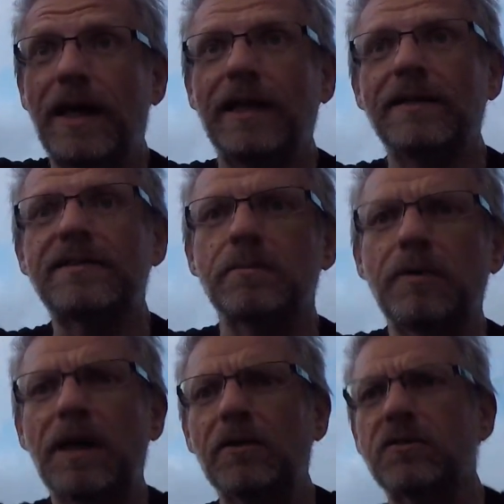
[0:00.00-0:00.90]
and it's
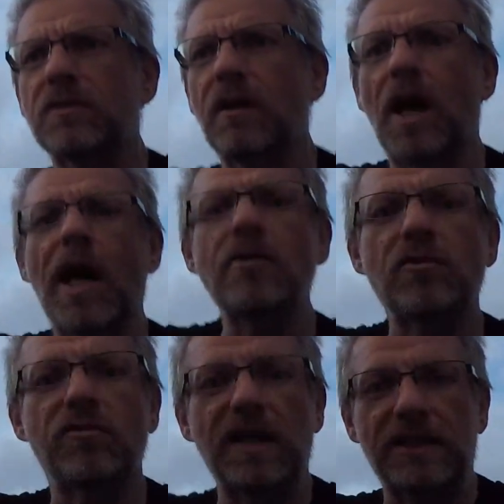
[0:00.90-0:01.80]
about eye
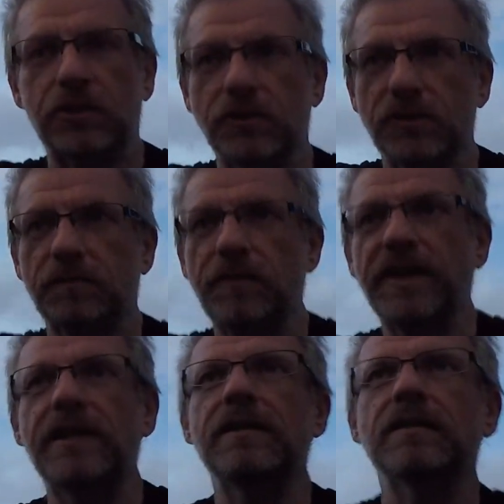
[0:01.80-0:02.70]
reflections
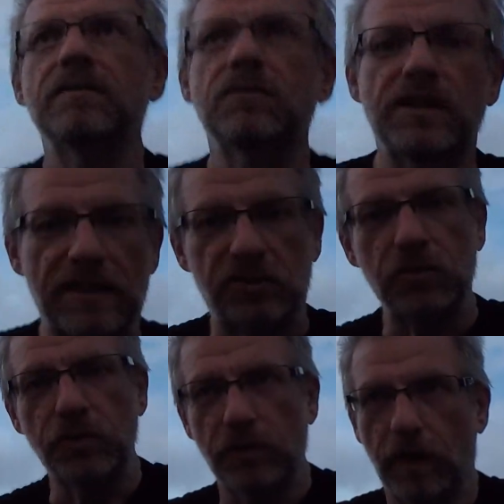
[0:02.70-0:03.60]
in DAZ
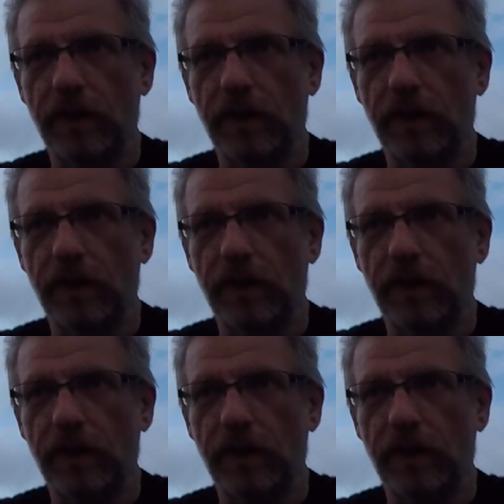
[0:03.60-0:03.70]
Studio,